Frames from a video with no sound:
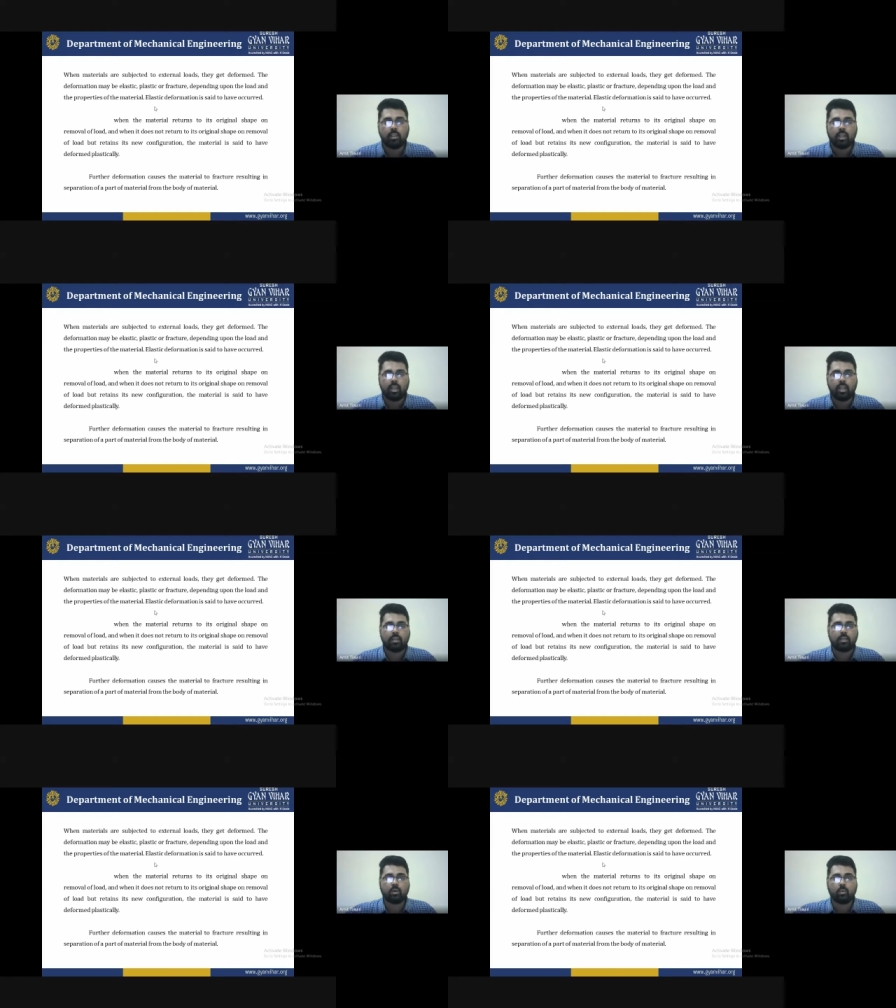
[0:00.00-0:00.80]

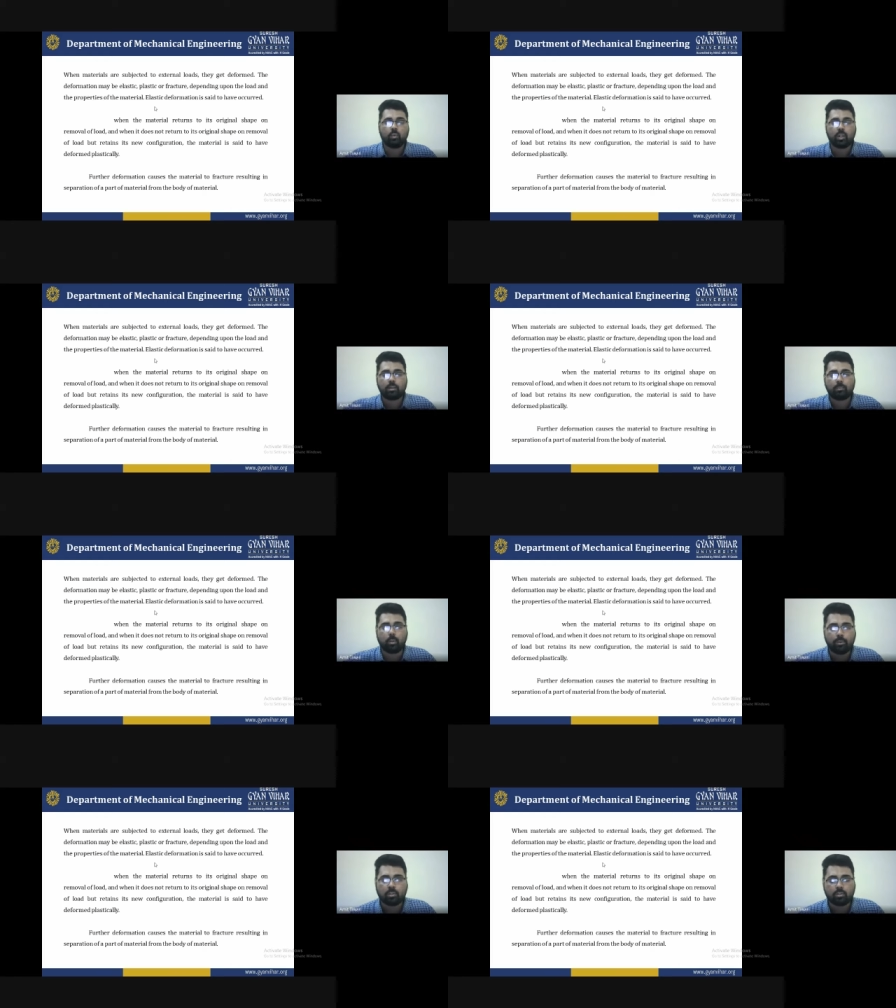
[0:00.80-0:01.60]
and what are the
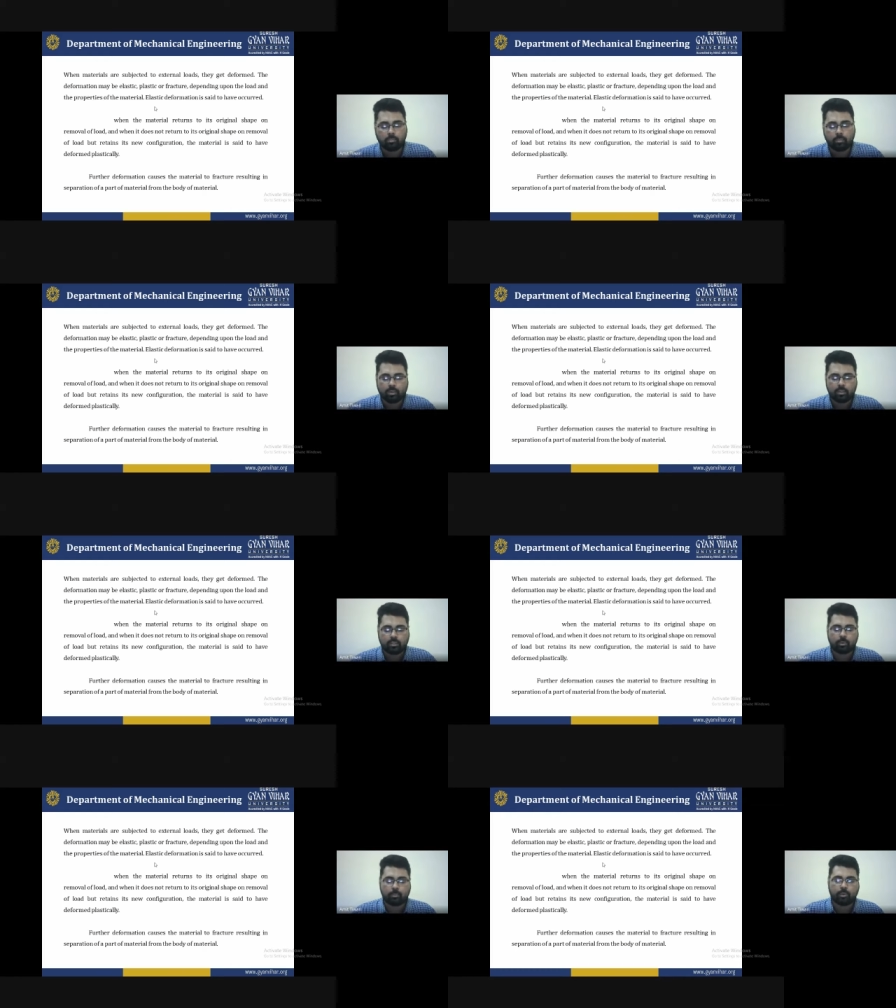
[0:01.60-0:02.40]
properties of the material,
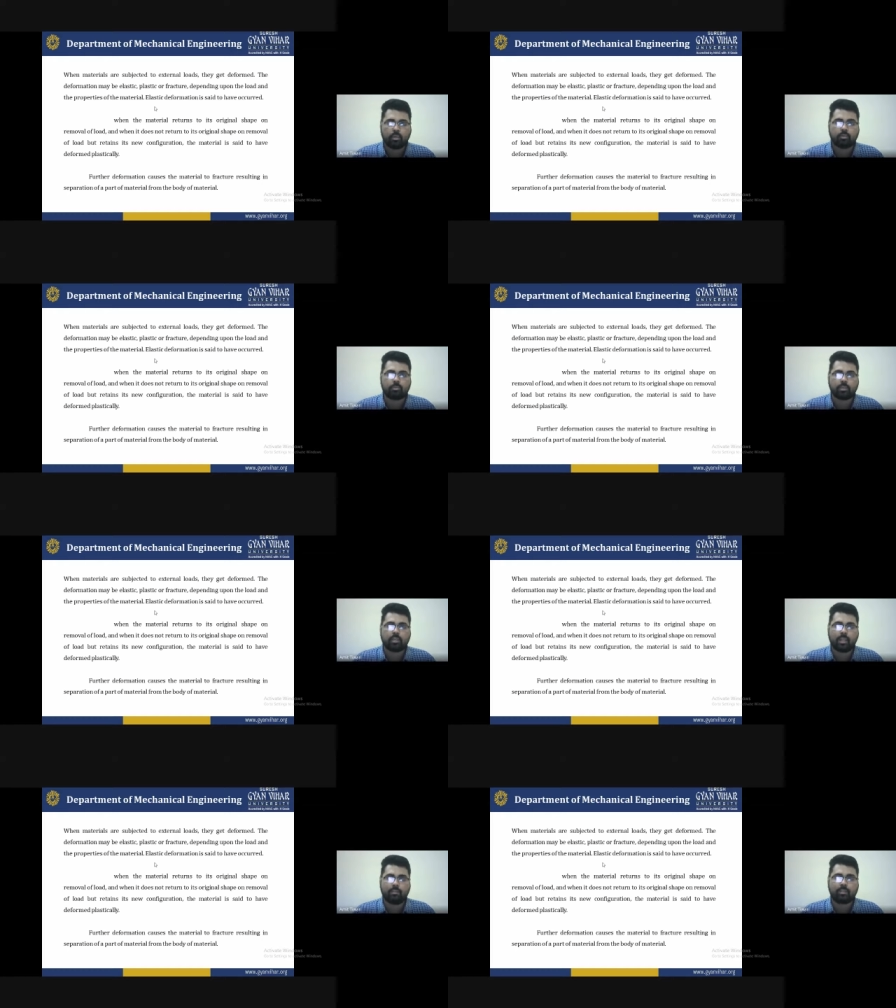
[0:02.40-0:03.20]
the property of
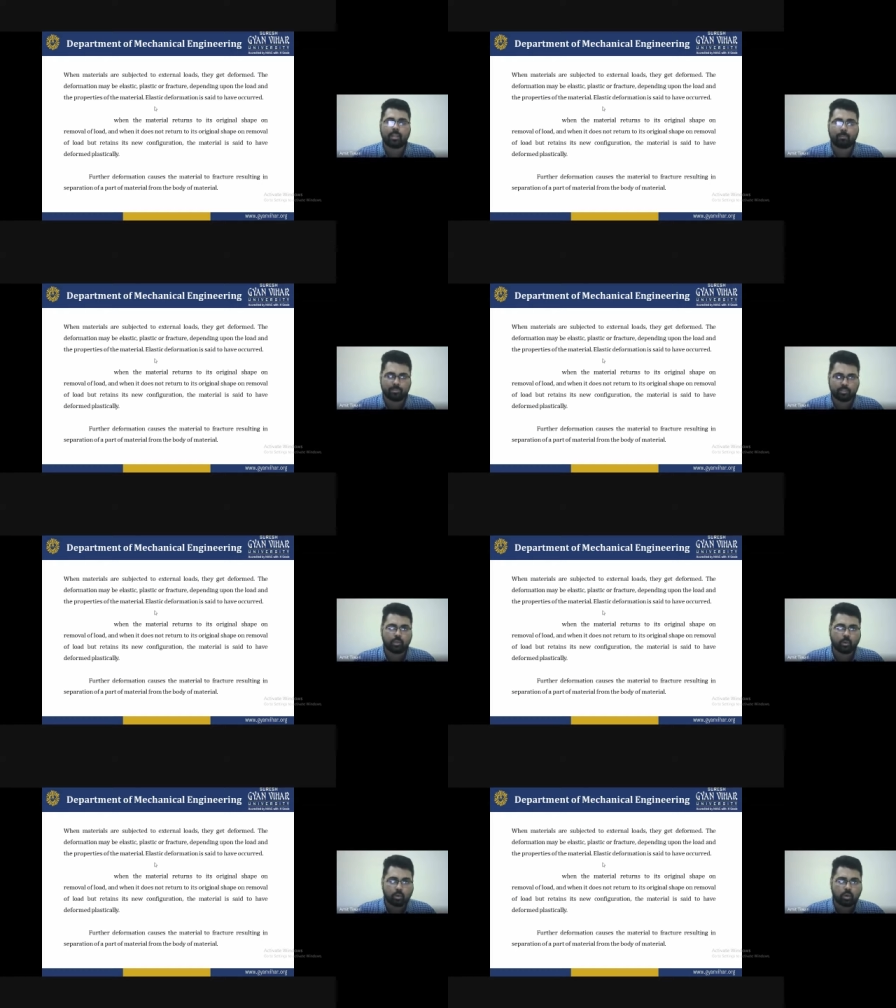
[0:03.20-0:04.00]
material have a
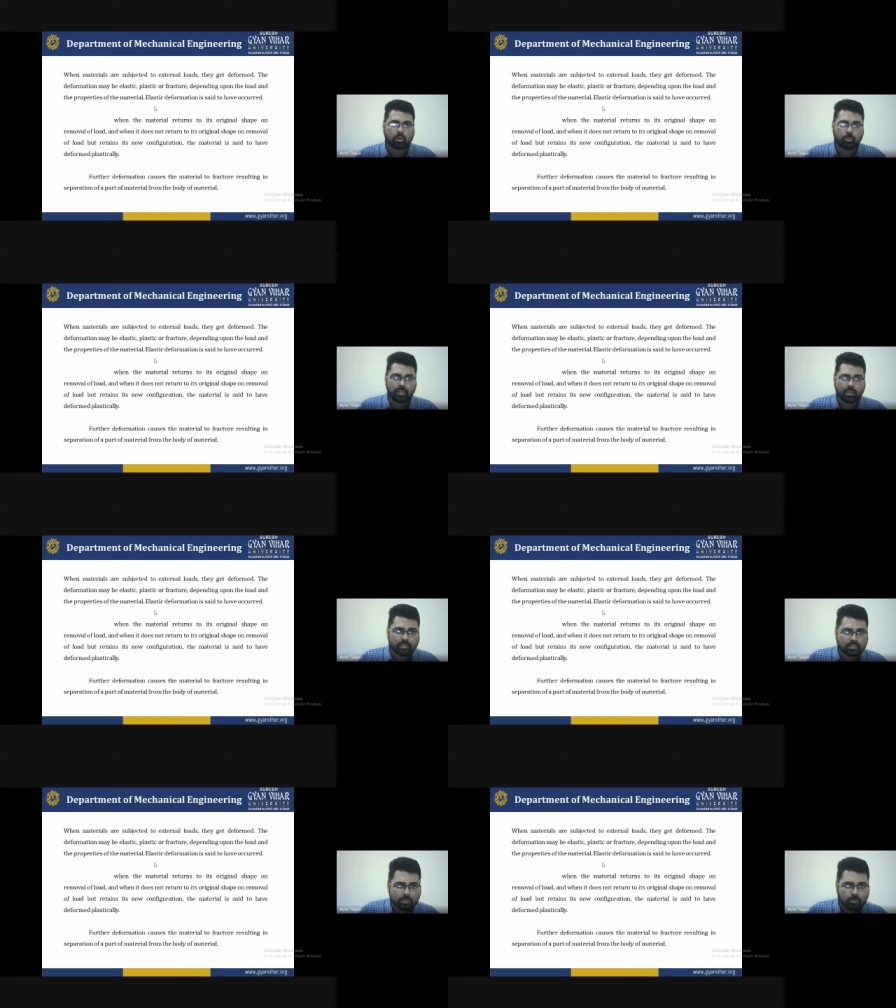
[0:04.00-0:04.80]
capacity or not to bear the
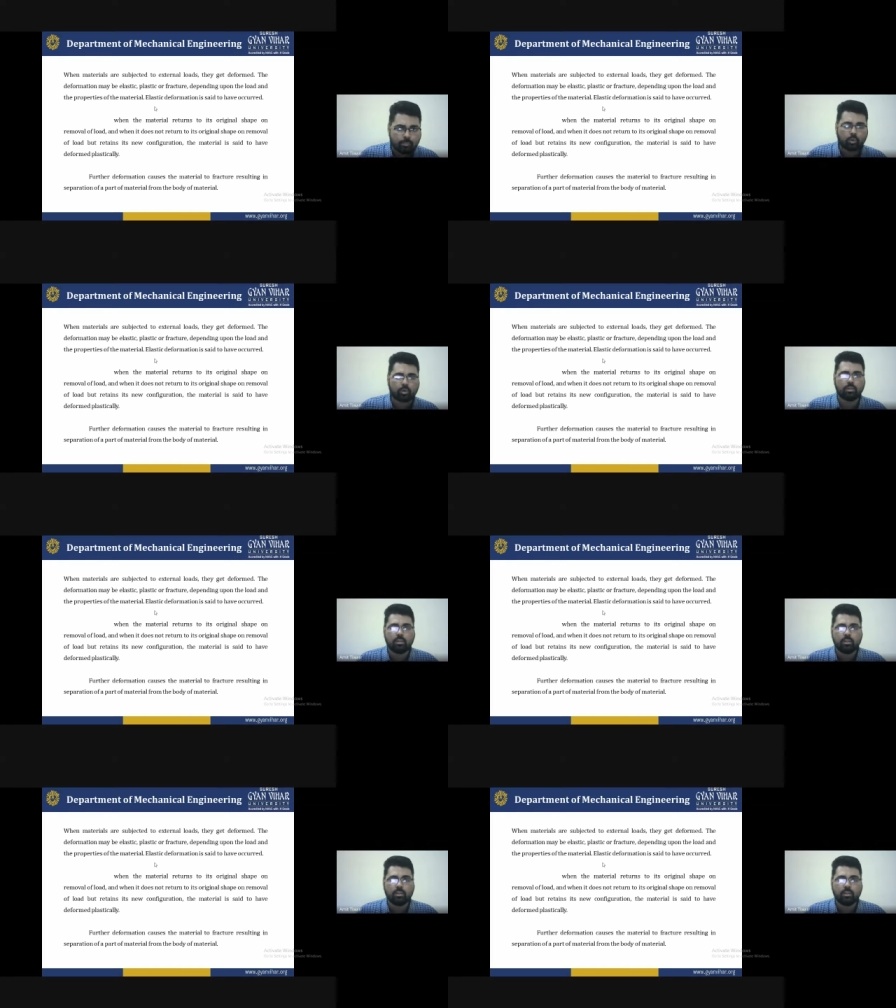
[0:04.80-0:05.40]
such type of load.